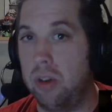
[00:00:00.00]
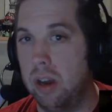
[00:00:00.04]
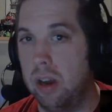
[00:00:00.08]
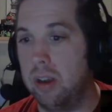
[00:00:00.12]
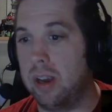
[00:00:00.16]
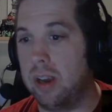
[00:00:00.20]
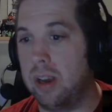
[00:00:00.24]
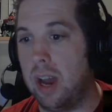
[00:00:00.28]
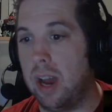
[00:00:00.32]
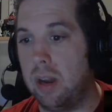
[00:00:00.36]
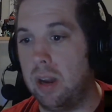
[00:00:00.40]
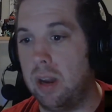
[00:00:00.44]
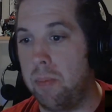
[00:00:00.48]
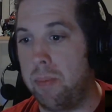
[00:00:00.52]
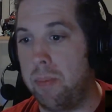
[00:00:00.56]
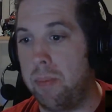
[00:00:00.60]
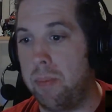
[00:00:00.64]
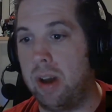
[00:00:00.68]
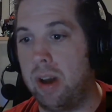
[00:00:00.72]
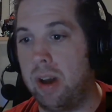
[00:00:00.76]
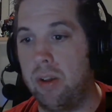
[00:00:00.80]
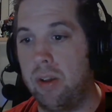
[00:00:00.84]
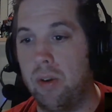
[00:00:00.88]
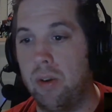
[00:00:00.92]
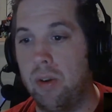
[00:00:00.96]
have gotten a
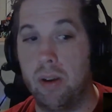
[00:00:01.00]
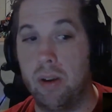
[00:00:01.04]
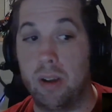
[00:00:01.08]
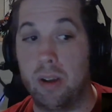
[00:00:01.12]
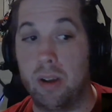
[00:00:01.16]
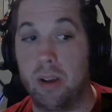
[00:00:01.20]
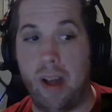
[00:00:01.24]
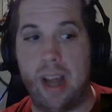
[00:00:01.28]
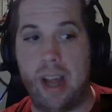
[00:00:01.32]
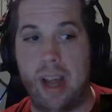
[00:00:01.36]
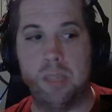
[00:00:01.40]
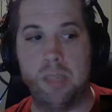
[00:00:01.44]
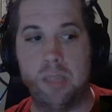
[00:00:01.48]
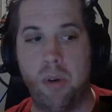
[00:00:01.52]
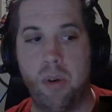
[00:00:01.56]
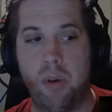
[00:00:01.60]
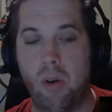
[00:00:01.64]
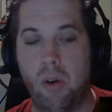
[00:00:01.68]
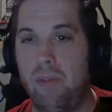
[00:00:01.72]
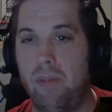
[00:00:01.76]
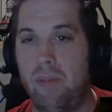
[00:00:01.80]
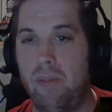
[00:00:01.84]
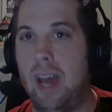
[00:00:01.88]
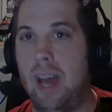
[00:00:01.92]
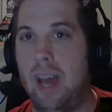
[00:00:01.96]
bottle or a glass
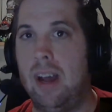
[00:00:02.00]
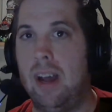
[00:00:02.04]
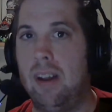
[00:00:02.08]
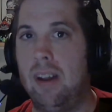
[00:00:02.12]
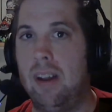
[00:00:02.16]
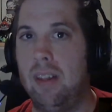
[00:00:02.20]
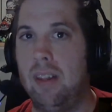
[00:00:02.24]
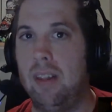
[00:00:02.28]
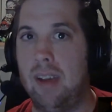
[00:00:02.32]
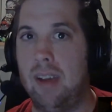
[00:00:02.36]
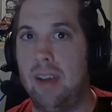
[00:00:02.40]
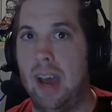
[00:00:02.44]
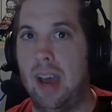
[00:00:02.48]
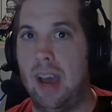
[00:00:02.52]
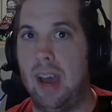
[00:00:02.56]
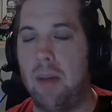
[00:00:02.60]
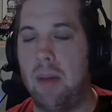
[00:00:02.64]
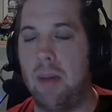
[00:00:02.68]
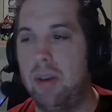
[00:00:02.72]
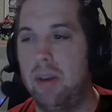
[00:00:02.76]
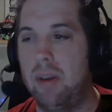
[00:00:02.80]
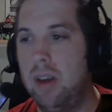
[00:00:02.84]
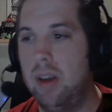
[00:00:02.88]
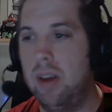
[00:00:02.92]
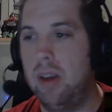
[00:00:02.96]
pour of that out of the tap.
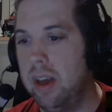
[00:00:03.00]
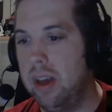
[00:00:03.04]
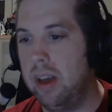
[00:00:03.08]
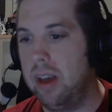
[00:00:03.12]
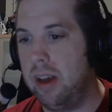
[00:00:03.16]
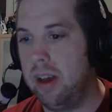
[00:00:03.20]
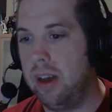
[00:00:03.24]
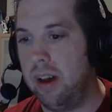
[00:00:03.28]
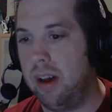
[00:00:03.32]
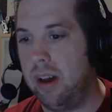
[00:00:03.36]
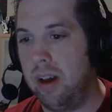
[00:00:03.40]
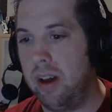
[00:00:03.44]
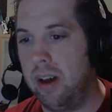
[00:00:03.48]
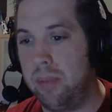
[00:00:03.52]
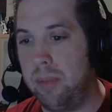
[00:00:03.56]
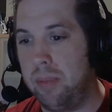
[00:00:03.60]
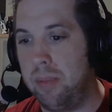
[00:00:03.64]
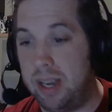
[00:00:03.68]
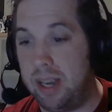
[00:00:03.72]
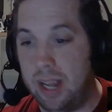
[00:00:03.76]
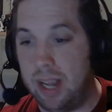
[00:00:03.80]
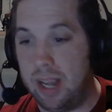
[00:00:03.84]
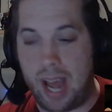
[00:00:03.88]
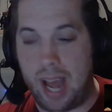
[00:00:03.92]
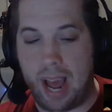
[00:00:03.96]
They
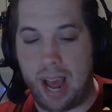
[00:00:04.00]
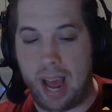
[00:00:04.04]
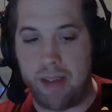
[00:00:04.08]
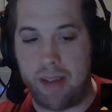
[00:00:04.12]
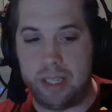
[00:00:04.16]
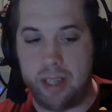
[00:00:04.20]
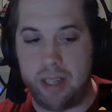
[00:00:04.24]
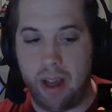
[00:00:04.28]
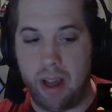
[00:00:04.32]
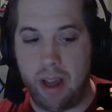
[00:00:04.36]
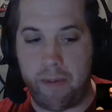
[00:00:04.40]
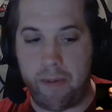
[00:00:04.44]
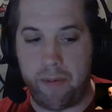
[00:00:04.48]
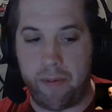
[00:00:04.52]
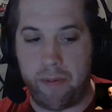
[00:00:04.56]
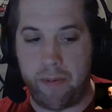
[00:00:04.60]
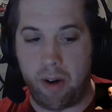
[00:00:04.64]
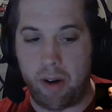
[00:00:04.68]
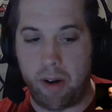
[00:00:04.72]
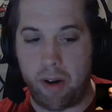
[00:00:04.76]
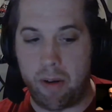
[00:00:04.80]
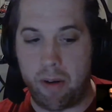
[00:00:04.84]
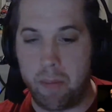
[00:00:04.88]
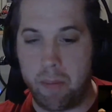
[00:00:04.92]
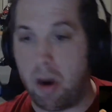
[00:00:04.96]
did have stuff
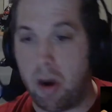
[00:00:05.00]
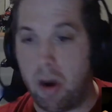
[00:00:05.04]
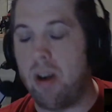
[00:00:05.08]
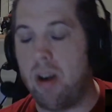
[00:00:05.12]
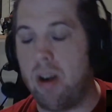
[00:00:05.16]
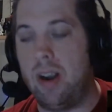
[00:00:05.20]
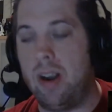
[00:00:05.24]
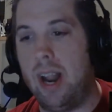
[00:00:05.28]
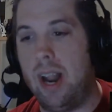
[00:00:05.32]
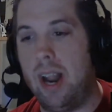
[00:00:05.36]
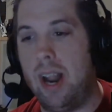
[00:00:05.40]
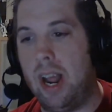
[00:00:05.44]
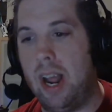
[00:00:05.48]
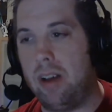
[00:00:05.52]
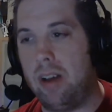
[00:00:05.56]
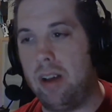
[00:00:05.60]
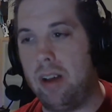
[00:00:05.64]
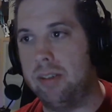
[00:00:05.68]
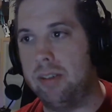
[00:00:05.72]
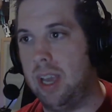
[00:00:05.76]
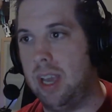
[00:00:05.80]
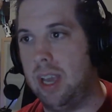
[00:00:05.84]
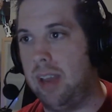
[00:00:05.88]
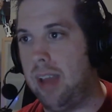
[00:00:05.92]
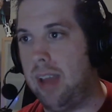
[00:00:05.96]
from Martin
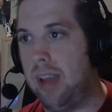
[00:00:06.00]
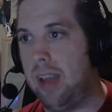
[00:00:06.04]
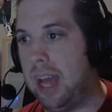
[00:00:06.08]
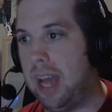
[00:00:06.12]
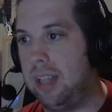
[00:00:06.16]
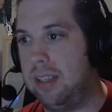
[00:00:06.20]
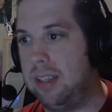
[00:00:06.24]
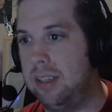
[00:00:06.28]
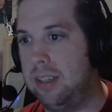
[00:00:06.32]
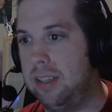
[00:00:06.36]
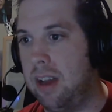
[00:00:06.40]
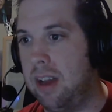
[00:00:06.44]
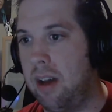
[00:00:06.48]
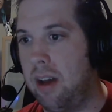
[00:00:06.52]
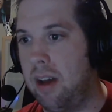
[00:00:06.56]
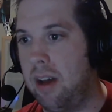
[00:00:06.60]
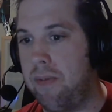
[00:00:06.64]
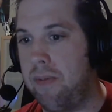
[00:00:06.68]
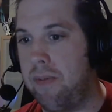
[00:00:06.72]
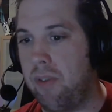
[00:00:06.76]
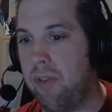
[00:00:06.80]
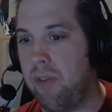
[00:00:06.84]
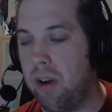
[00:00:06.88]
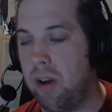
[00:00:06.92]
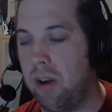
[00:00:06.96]
House. They had stuff
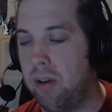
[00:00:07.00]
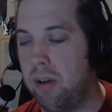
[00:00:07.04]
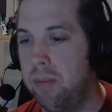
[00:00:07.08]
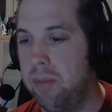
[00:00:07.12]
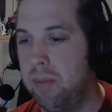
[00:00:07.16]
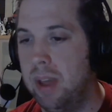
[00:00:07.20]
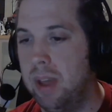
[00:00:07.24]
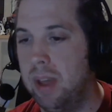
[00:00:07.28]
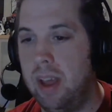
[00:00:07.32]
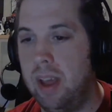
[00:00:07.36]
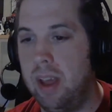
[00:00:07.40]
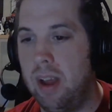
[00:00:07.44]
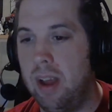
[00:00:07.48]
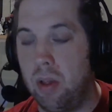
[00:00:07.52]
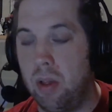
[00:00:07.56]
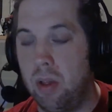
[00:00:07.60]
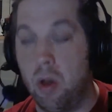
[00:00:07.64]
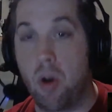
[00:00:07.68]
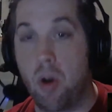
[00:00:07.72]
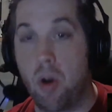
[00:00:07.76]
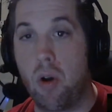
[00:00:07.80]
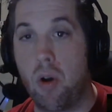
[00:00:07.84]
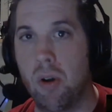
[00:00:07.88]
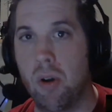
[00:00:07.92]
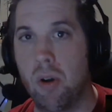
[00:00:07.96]
from
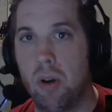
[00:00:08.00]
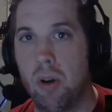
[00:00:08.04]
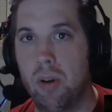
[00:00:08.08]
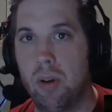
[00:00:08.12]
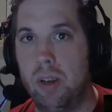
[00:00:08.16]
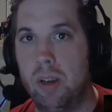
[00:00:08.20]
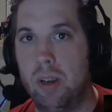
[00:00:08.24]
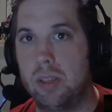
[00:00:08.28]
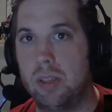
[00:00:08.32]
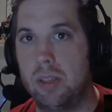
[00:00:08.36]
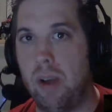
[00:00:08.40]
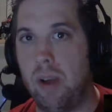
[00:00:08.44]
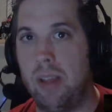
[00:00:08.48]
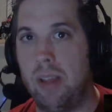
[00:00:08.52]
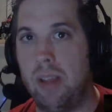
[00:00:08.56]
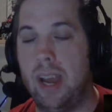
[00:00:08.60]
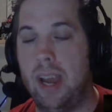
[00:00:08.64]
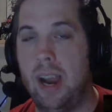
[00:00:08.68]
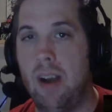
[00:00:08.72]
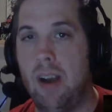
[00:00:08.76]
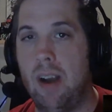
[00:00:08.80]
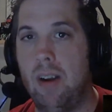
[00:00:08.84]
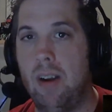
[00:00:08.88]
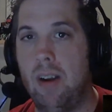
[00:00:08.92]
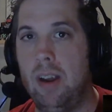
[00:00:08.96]
local breweries around the
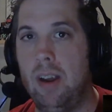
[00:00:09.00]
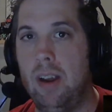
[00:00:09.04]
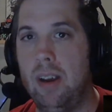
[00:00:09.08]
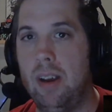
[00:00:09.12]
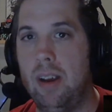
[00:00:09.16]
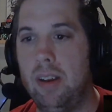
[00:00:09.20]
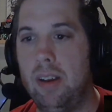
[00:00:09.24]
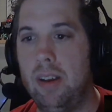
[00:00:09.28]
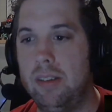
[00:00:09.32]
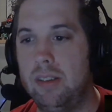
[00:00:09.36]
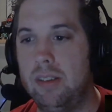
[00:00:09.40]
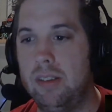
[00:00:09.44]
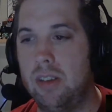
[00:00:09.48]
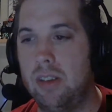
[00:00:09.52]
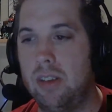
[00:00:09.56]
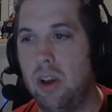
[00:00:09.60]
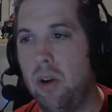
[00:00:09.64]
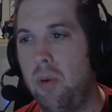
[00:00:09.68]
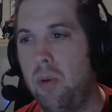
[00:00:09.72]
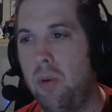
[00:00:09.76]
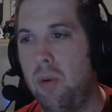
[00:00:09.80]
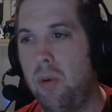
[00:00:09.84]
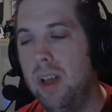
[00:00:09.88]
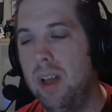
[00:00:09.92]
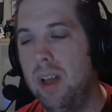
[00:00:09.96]
area. So